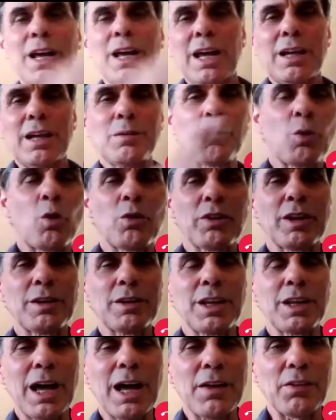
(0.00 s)
one head
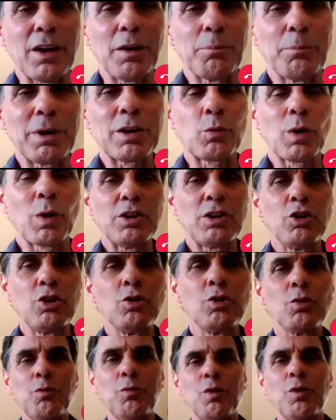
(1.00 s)
more than the other,
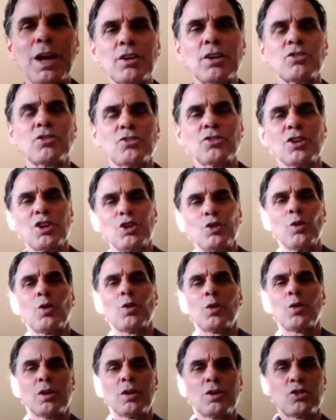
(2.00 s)
but when you
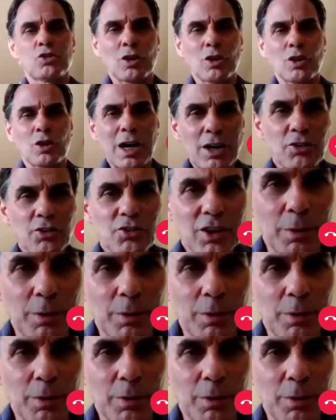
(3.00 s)
flex your